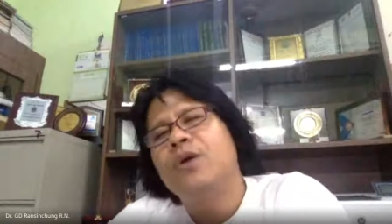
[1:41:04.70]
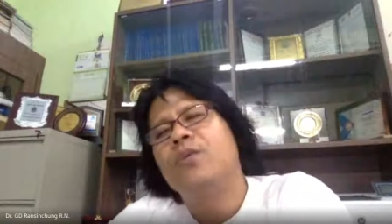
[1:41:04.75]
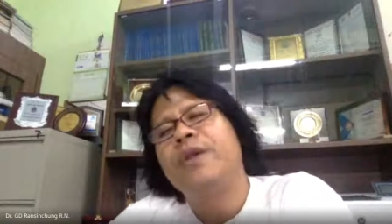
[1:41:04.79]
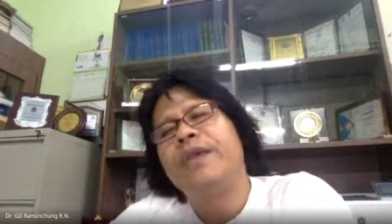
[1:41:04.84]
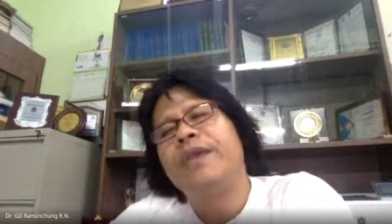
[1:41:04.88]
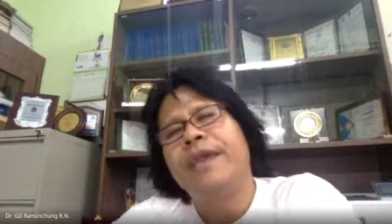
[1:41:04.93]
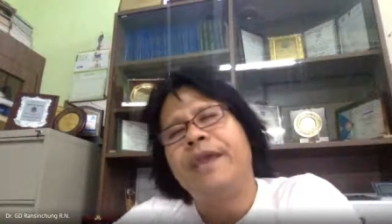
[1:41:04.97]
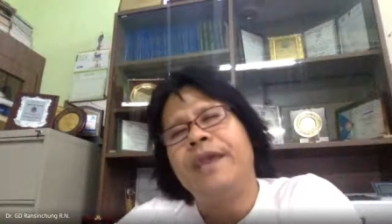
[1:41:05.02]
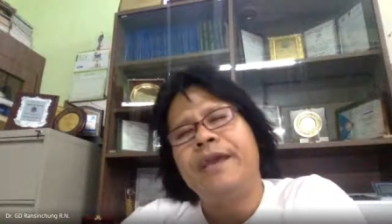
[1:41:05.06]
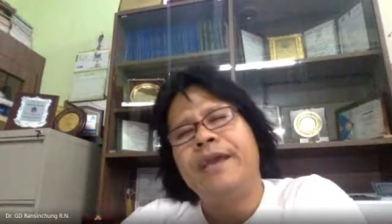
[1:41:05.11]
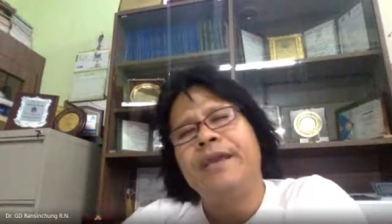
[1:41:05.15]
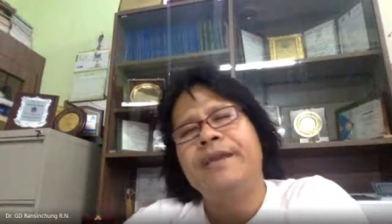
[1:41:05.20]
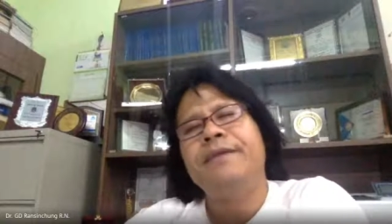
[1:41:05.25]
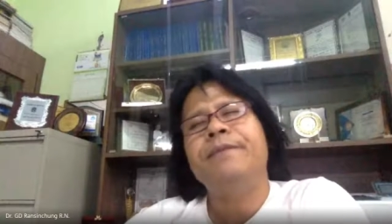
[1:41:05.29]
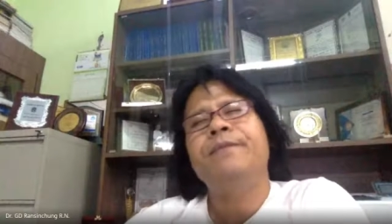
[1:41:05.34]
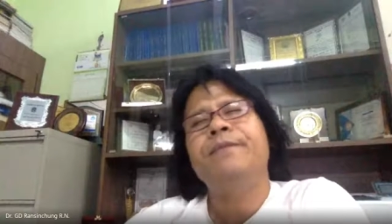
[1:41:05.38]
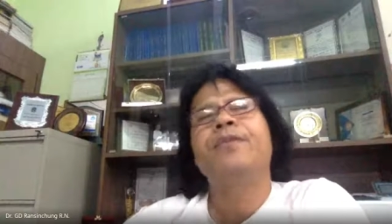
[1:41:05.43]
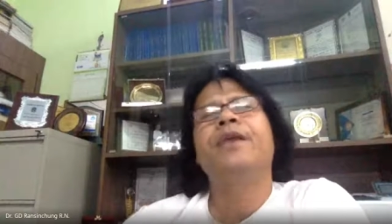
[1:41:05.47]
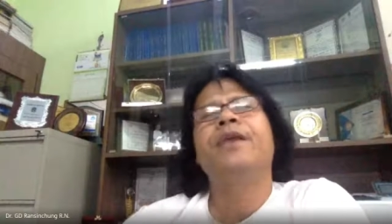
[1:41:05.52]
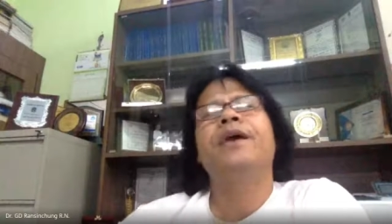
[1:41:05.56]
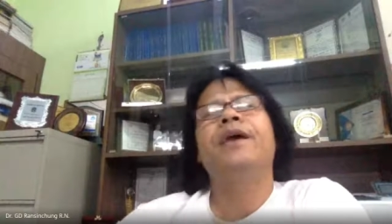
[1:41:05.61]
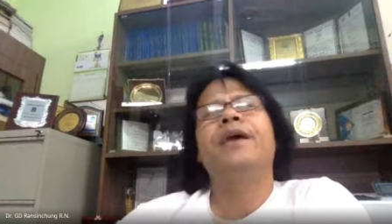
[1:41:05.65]
we can
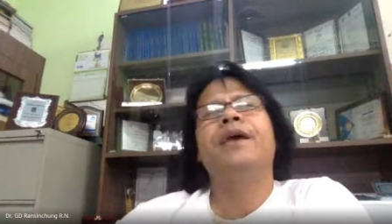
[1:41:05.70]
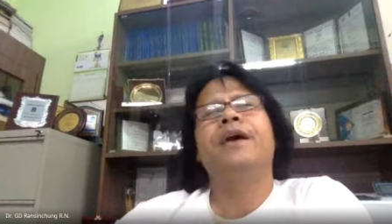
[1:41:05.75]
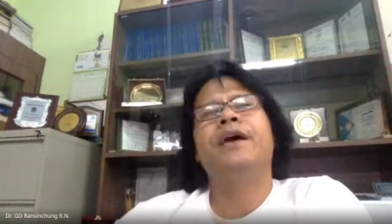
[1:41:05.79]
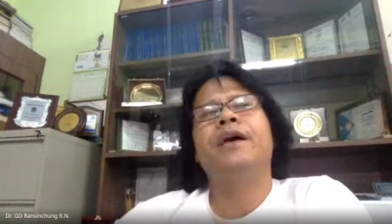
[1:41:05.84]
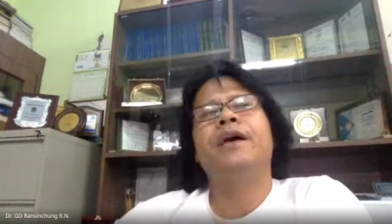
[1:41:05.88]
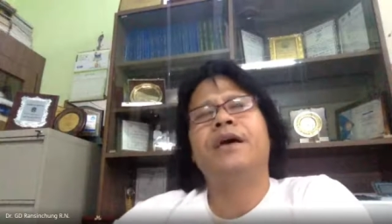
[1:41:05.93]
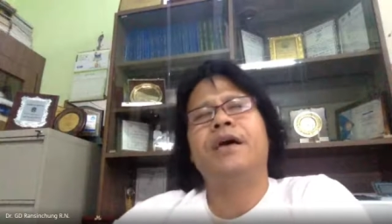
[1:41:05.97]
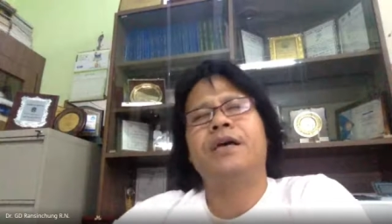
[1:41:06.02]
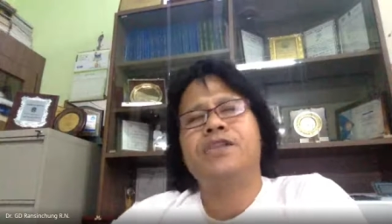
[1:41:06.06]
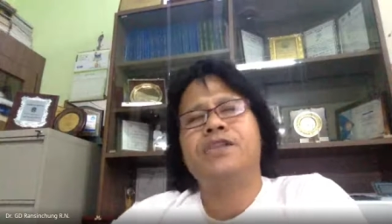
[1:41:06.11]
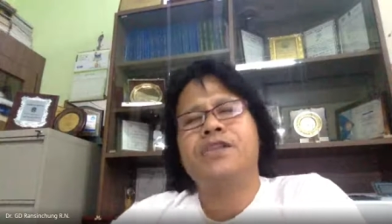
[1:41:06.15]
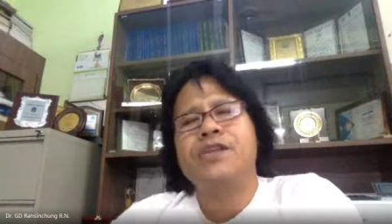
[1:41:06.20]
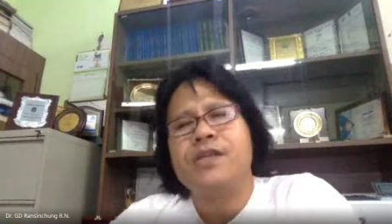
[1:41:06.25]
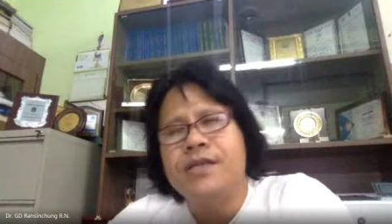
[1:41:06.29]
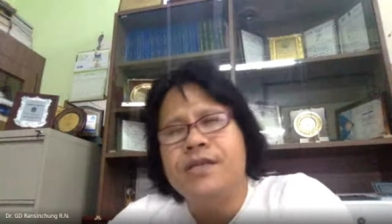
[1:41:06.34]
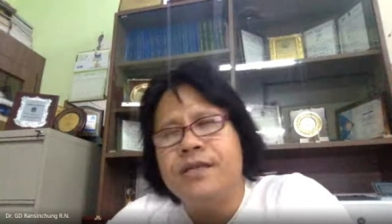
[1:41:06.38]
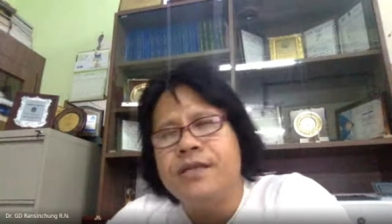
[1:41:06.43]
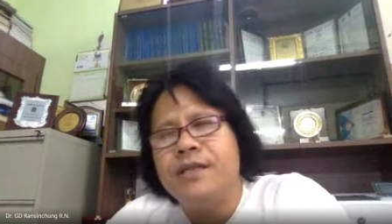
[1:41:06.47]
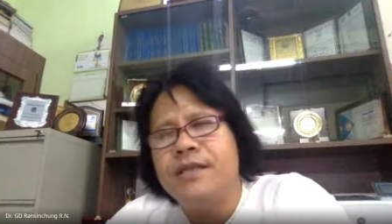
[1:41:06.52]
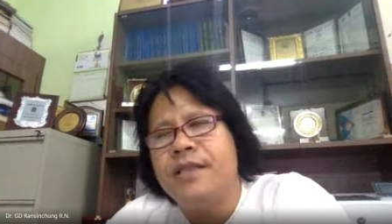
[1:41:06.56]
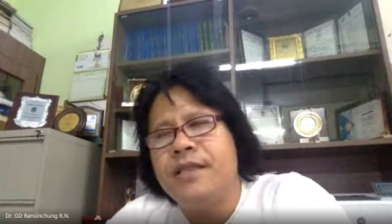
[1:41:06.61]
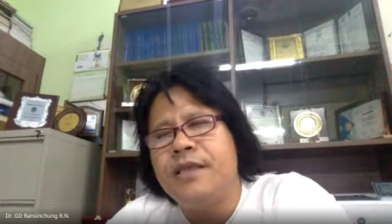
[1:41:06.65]

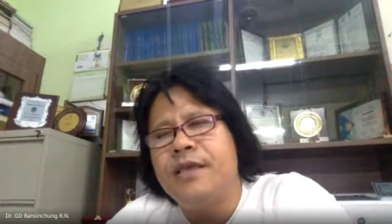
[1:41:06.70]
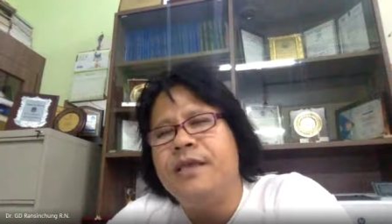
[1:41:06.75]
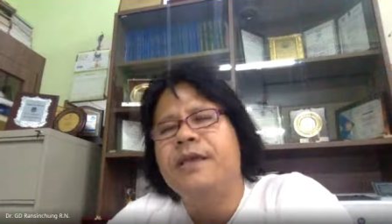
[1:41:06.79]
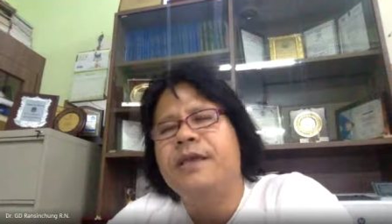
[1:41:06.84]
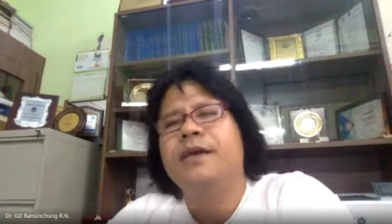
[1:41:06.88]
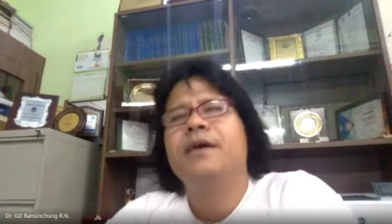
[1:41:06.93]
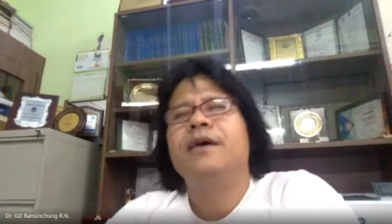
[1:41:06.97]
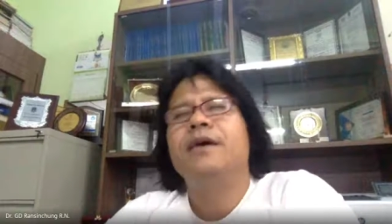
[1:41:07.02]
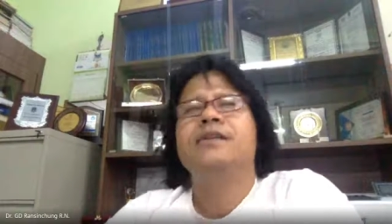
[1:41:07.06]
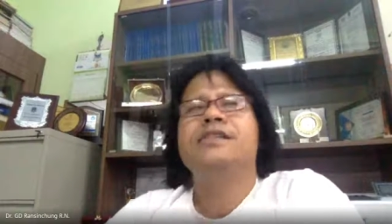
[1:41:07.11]
ascertain the